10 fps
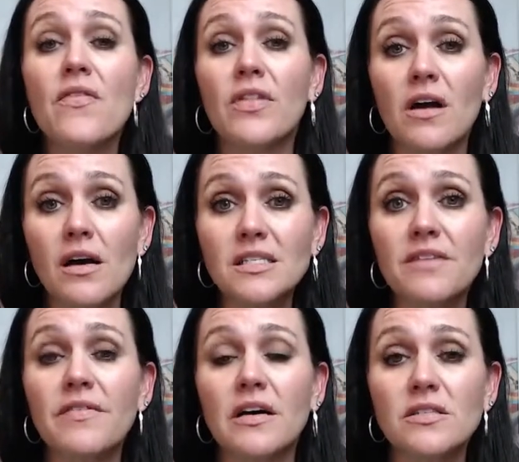The cost
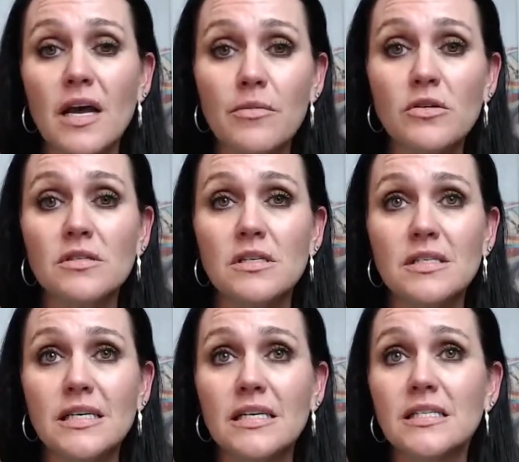of Alzheimer's
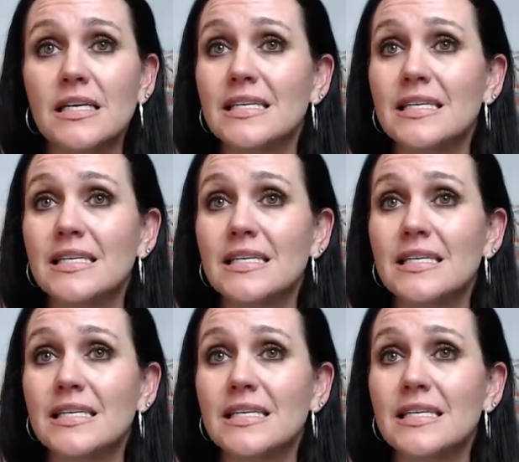disease